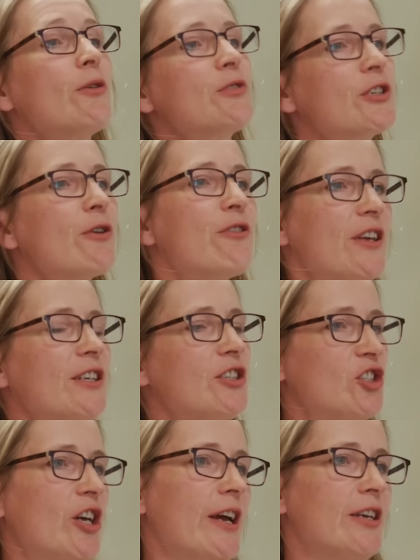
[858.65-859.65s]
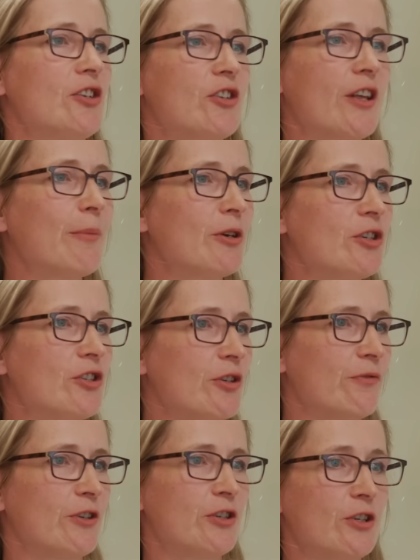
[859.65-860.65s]
so so things change. That much is
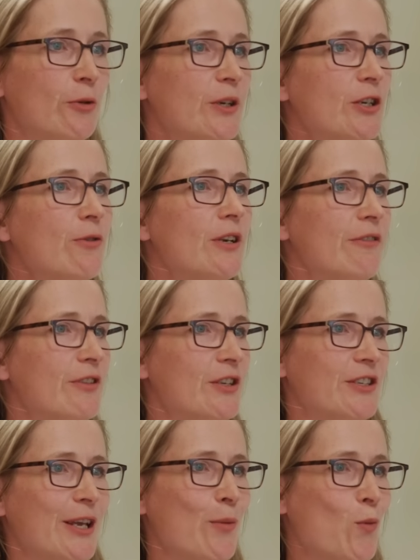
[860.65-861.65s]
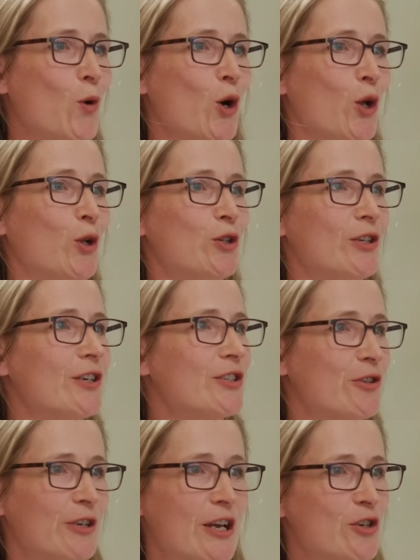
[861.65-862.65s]
obvious. You know, we don't live in the same world as
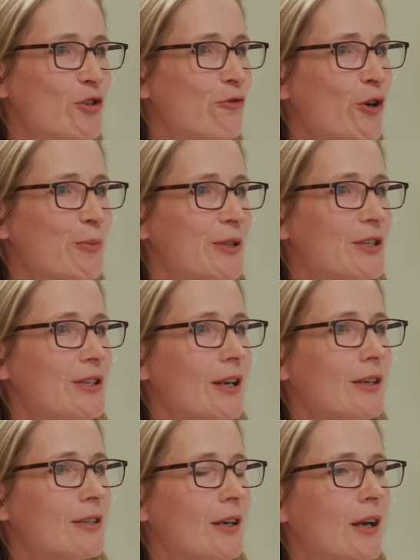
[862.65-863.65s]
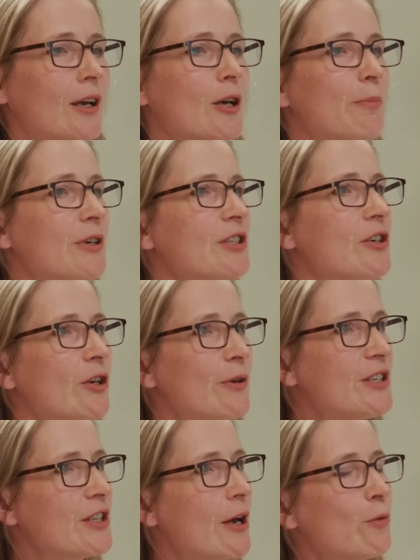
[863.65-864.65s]
yeah. the ancient Romans did. Right. But you know,
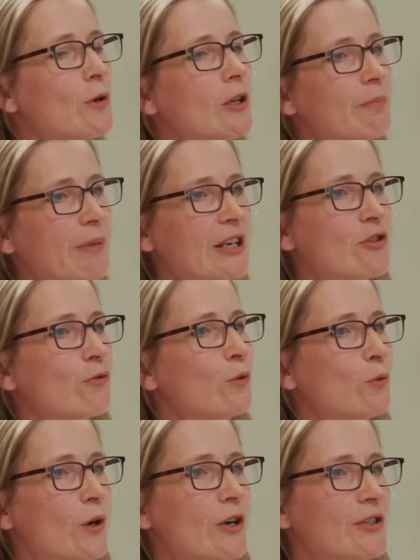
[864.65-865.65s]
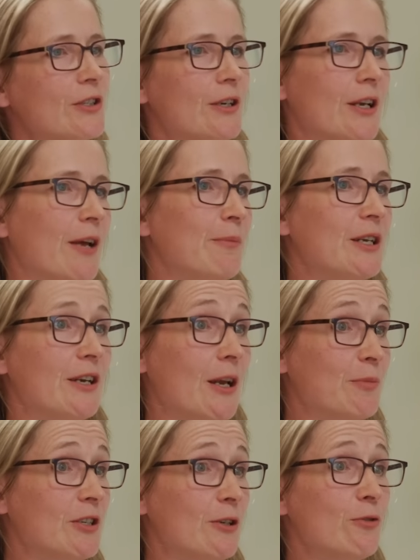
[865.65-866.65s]
is that world better or worse in an in an
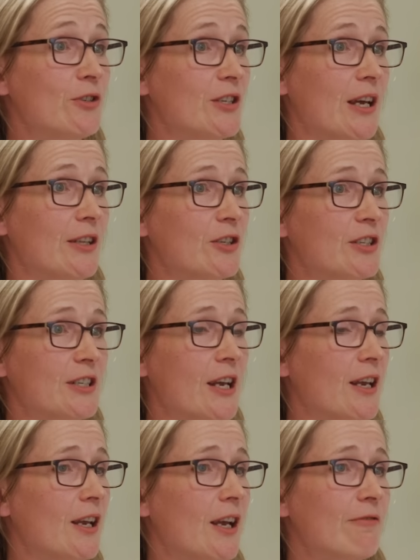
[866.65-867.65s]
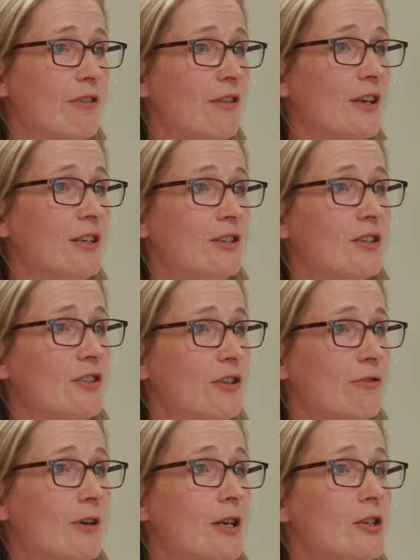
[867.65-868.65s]
absolute sense, taking everything into
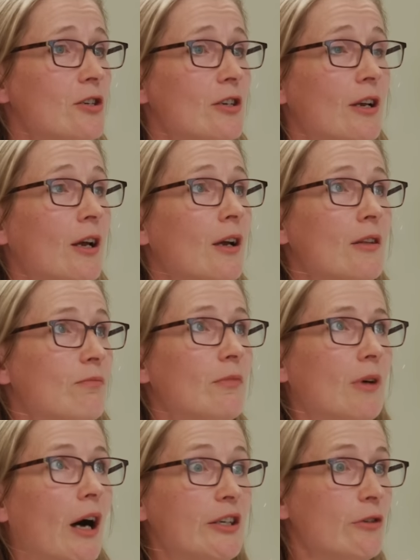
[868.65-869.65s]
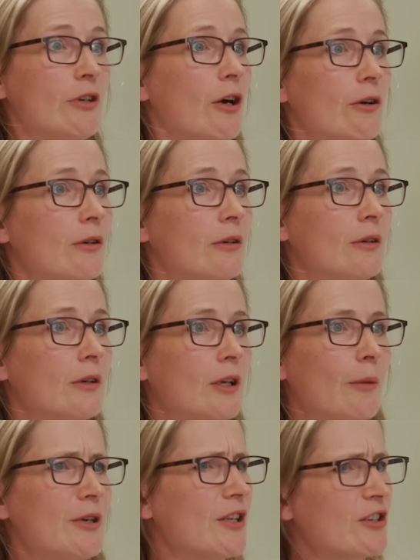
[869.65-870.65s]
consideration? Yeah. I don't know.
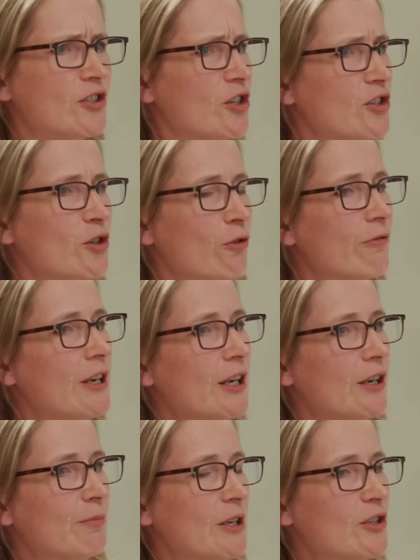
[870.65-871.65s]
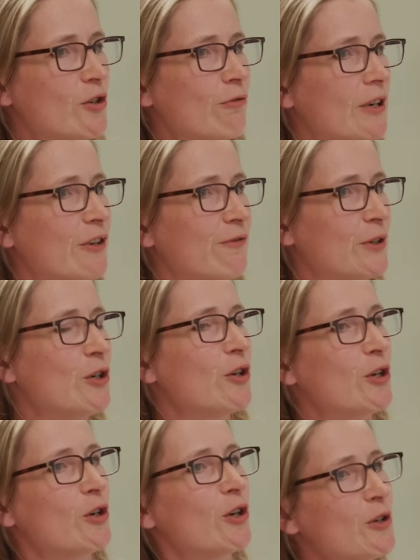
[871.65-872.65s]
I mean, that's just not really. A, it's not really. You
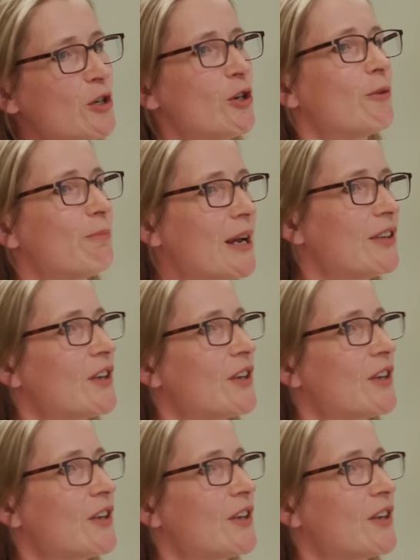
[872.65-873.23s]
know, you can you can make